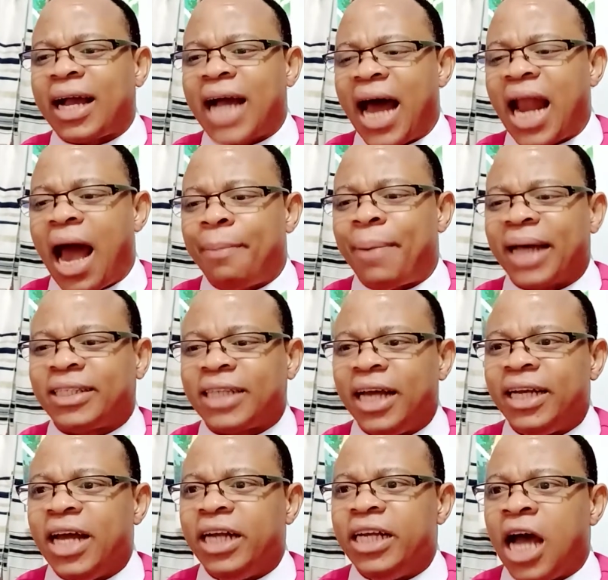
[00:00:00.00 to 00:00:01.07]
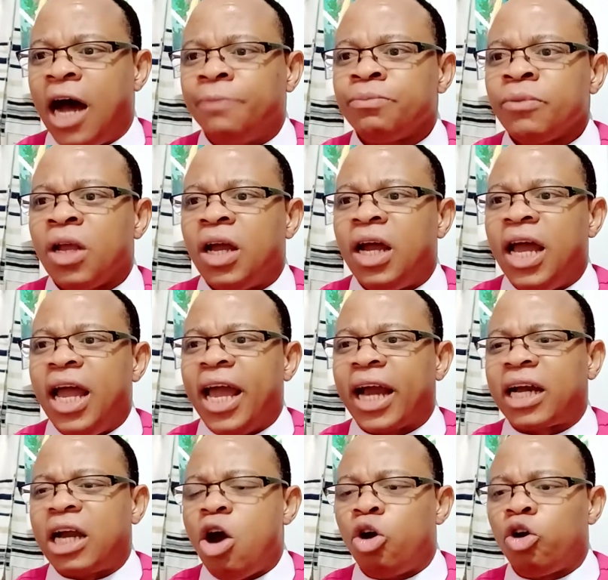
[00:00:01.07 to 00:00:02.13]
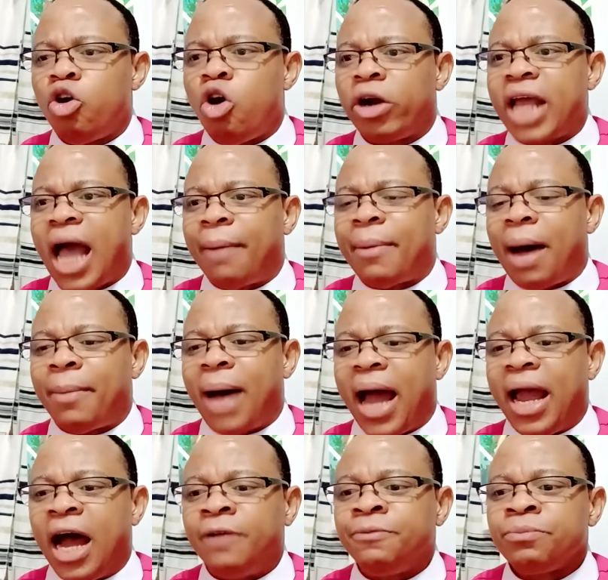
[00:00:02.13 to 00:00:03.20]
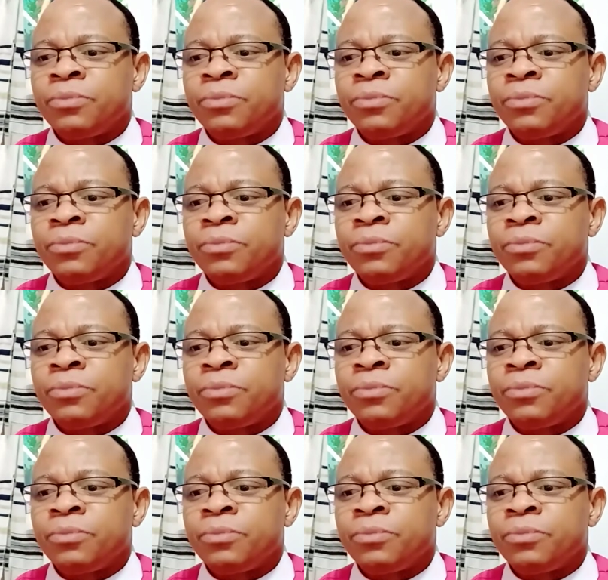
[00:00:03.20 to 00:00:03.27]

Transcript: Kalaba Senderia. Ekondoria Mamaya.